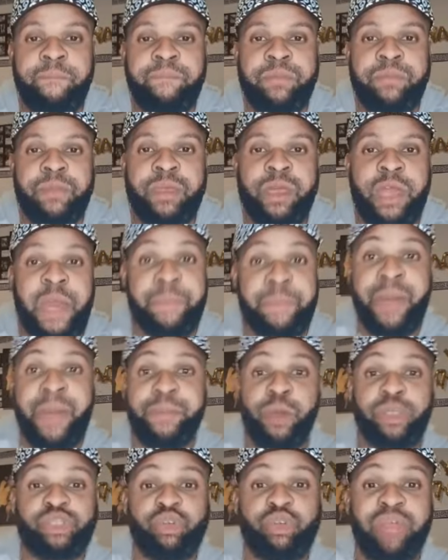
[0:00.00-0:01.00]
Marshall. A
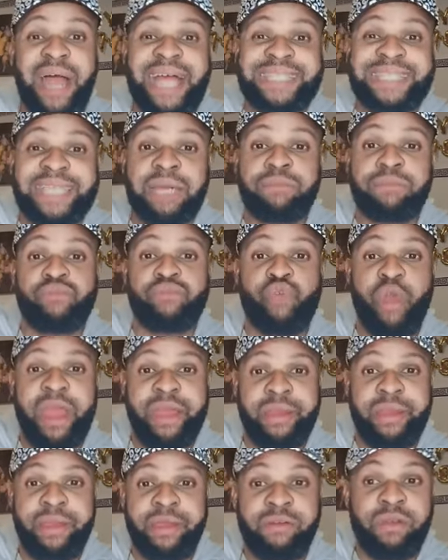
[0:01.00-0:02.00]
permission to take
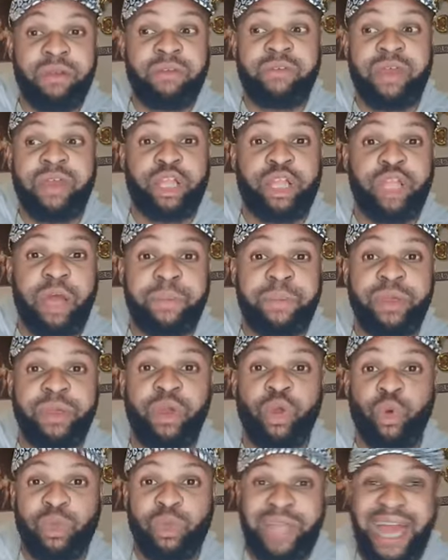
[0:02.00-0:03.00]
boy, the club,
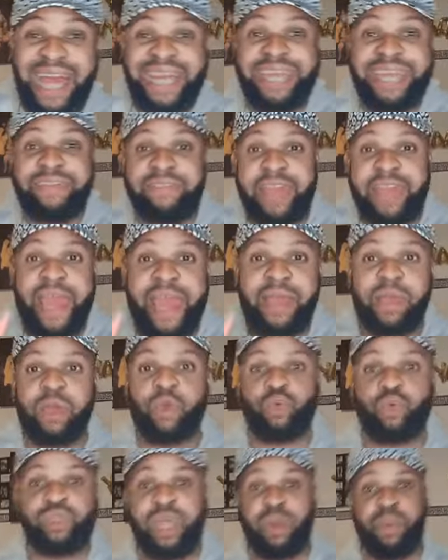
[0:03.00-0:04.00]
you know, I'm here.
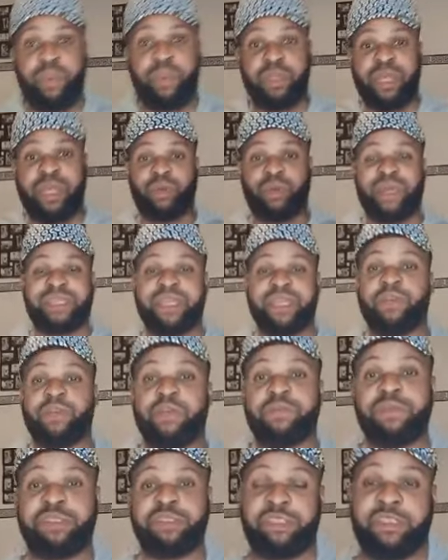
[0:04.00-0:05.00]
You say we're going to take rubbish.